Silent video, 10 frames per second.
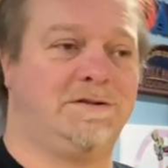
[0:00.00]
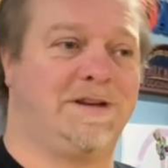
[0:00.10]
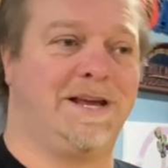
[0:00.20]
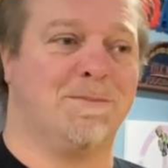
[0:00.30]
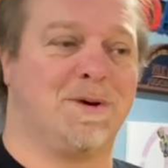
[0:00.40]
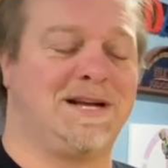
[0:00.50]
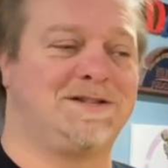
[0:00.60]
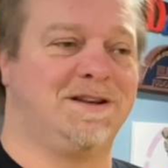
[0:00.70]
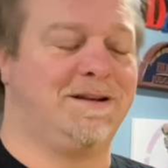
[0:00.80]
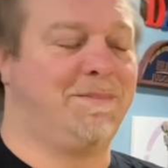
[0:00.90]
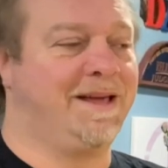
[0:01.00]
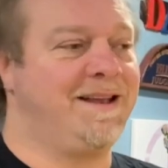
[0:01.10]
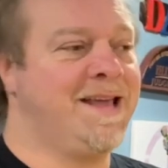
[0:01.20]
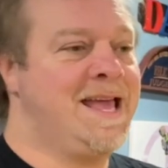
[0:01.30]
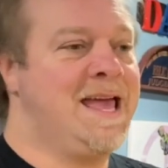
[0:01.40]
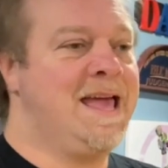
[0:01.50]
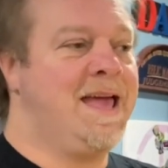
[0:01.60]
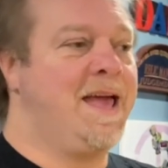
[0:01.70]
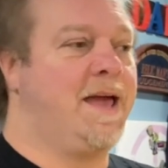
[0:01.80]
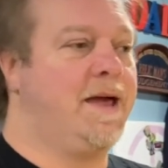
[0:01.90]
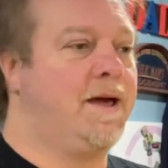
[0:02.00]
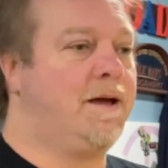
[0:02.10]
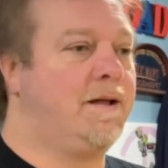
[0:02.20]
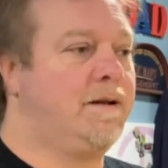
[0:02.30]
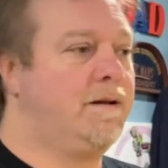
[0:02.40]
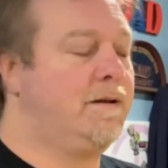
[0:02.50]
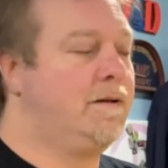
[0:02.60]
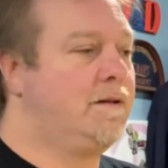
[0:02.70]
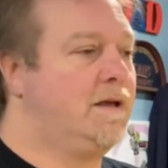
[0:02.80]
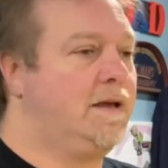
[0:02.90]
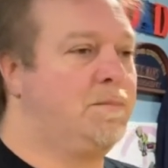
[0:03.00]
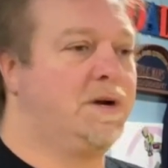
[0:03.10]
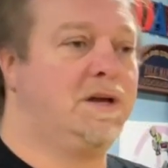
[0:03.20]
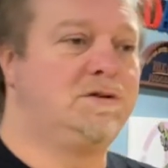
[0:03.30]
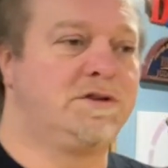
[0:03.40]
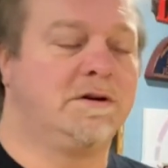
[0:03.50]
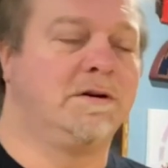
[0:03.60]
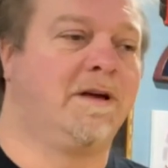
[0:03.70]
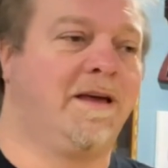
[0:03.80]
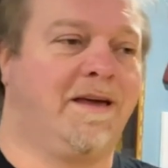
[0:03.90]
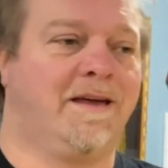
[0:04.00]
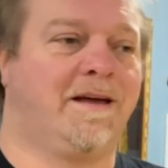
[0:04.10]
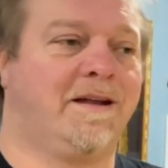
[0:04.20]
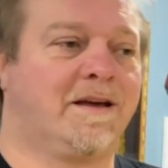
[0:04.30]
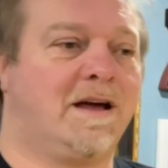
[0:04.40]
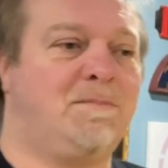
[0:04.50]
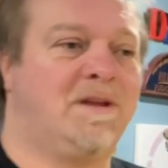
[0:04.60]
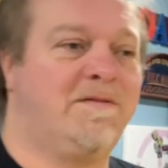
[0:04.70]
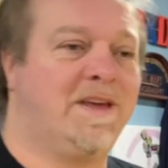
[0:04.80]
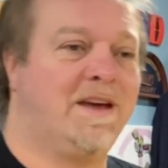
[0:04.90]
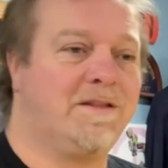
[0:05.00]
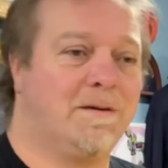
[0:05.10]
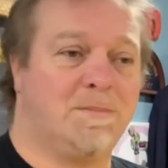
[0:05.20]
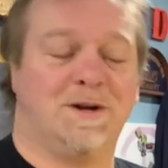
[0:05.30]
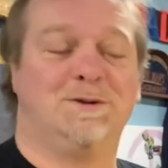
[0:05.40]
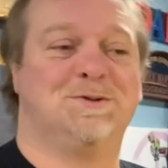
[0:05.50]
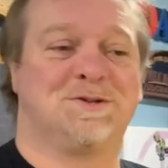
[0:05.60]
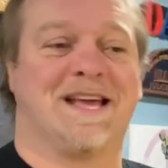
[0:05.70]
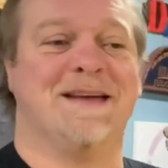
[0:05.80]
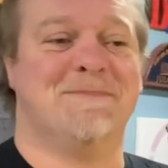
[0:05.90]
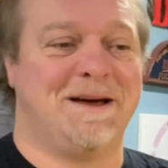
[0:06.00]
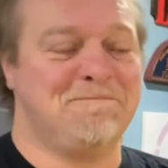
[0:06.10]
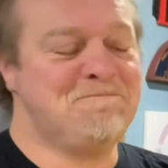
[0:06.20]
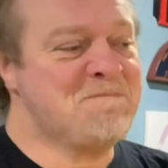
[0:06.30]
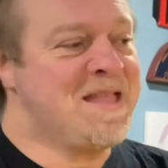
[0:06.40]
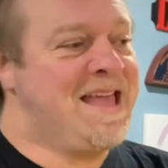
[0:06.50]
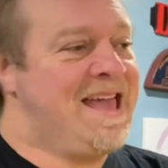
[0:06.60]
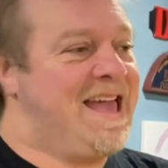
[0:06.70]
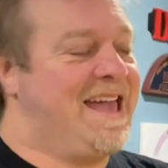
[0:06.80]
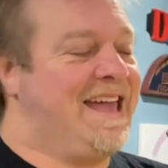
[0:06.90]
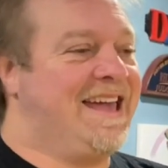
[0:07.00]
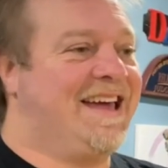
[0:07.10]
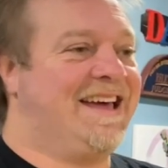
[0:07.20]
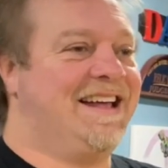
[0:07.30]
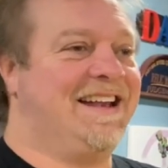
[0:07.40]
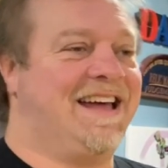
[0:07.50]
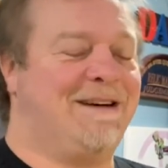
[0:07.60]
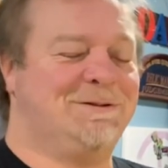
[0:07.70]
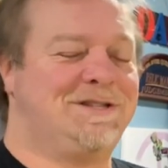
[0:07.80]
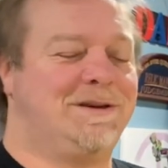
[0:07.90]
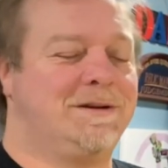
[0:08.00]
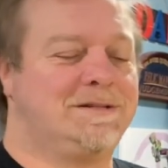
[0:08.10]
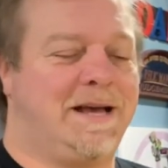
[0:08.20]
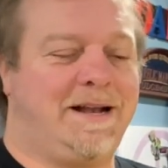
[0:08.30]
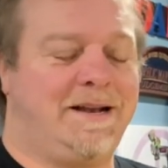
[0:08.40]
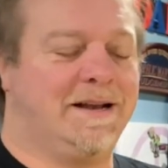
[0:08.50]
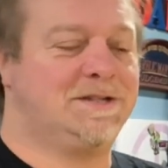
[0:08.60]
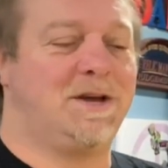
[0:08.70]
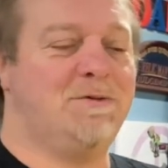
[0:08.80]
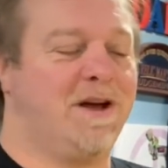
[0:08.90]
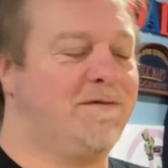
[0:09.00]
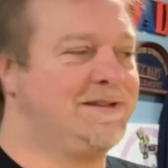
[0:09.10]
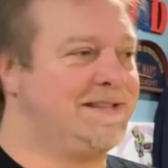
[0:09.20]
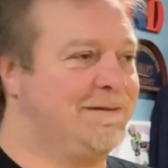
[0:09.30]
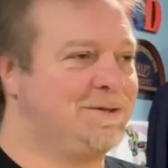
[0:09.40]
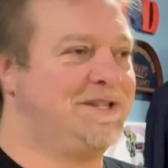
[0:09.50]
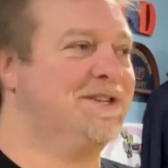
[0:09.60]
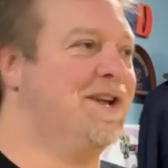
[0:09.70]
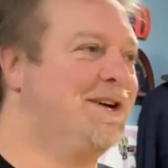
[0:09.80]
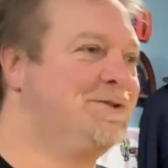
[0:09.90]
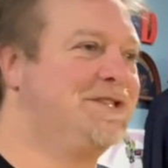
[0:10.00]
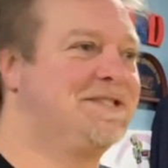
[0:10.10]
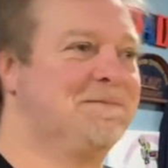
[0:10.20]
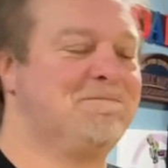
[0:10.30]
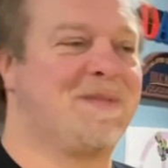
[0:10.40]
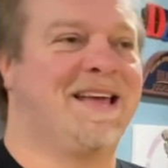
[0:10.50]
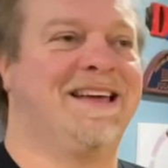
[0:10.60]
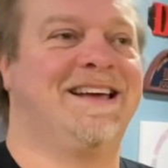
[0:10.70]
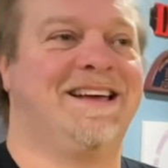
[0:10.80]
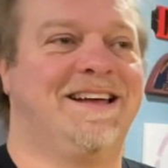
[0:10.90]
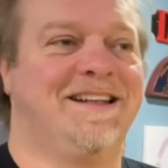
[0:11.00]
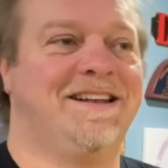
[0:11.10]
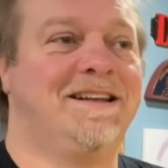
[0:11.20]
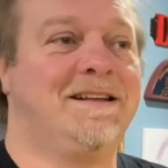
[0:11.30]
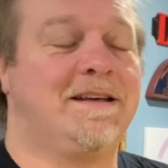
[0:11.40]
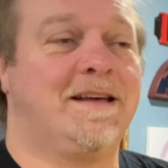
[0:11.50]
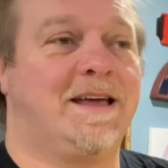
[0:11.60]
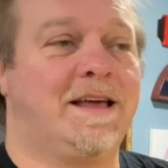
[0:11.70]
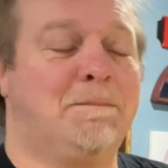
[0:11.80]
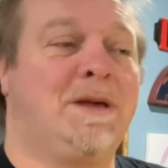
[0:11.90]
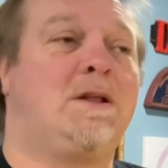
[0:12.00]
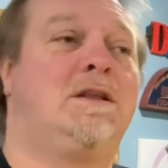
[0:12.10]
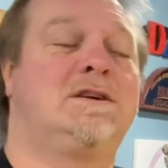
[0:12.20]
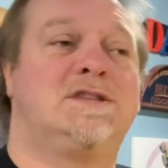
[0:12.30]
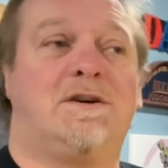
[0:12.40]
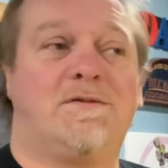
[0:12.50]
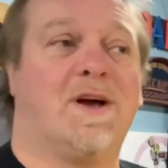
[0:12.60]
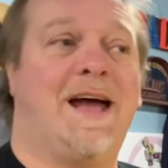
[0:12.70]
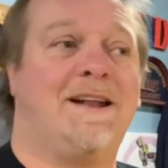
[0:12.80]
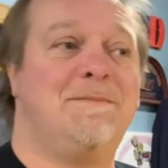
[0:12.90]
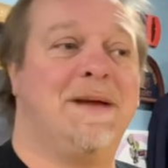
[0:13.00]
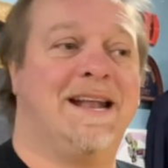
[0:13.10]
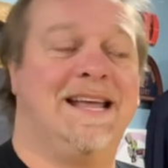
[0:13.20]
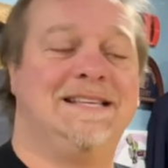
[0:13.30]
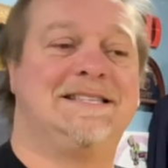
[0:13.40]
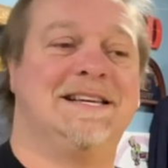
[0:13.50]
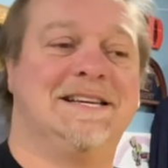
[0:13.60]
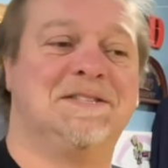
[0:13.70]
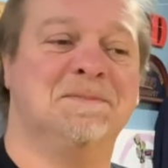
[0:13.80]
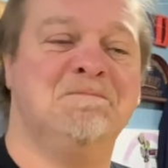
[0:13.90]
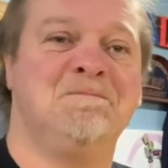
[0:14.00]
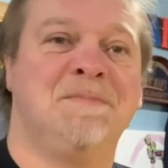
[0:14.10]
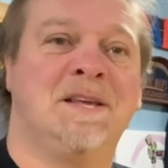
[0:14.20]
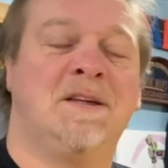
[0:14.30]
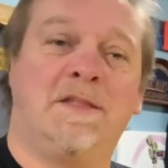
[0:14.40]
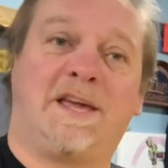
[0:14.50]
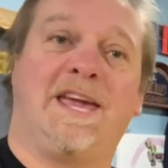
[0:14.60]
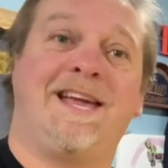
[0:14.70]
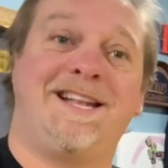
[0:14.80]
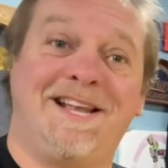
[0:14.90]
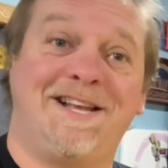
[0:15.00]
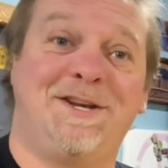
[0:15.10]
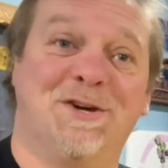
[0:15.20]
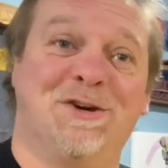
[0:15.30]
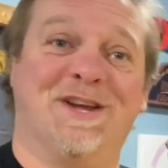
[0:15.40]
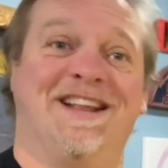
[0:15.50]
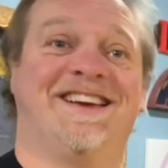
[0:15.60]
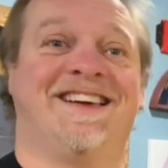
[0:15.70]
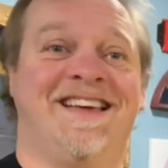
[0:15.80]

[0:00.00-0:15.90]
decompress a little bit. And the producer and a couple of the other producers came up. And I was so excited and so nervous. I was still nauseous. And Bill looks over at him and he says, the kid did good.